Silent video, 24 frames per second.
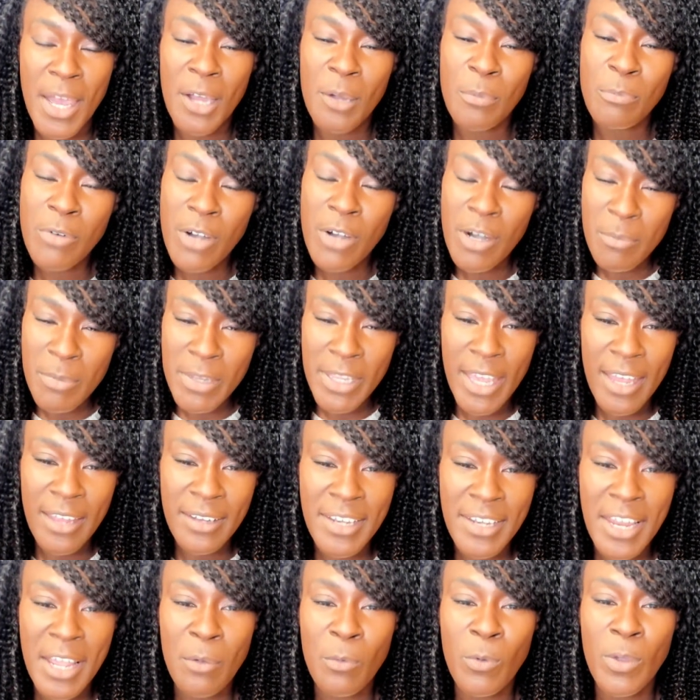our Primary Care
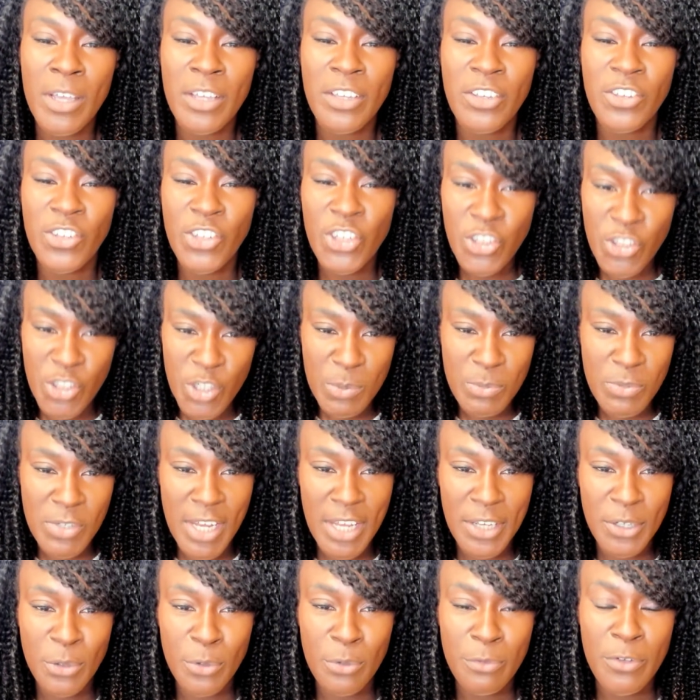Network YouTube
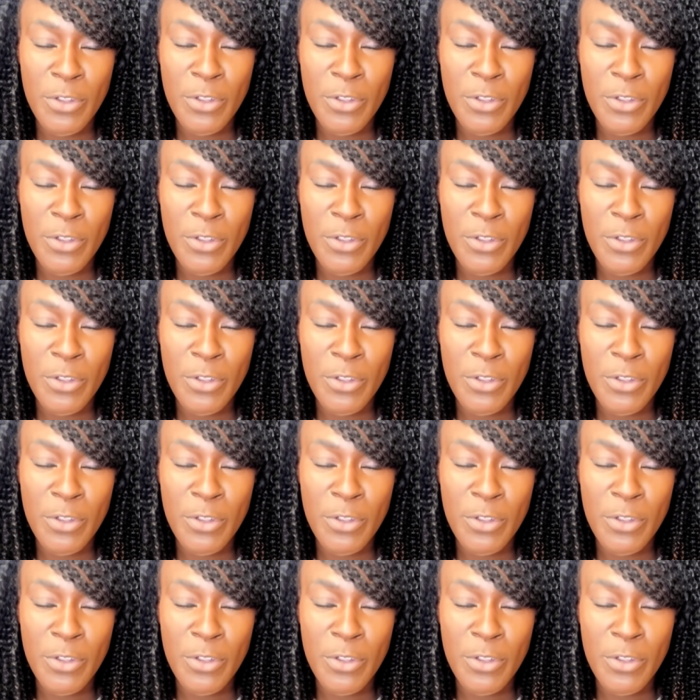channel